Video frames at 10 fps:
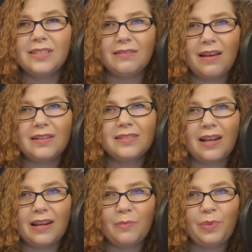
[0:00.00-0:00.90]
deluxe
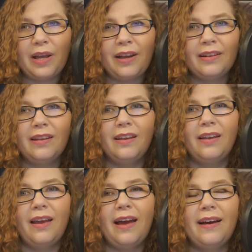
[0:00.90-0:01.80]
dining plan
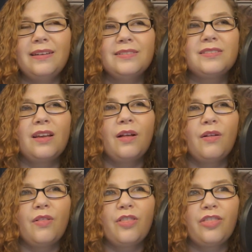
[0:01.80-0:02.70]
has
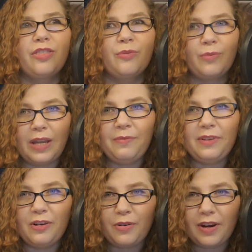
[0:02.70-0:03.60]
3
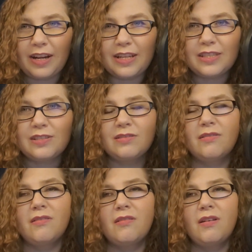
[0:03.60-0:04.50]
meal credits
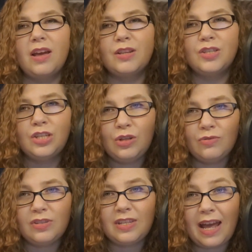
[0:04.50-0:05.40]
and
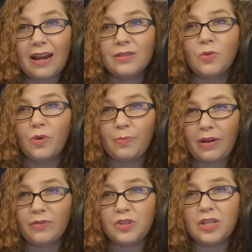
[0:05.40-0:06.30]
2 snacks or
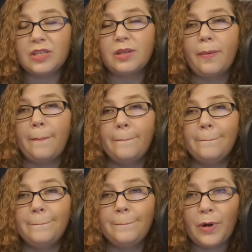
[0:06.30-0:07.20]
beverages
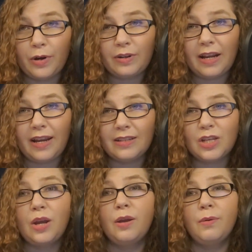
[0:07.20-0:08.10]
per
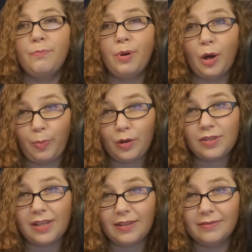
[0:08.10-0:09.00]
night per
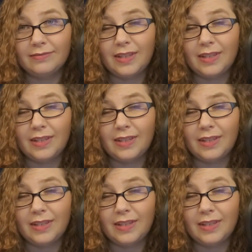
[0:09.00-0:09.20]
person.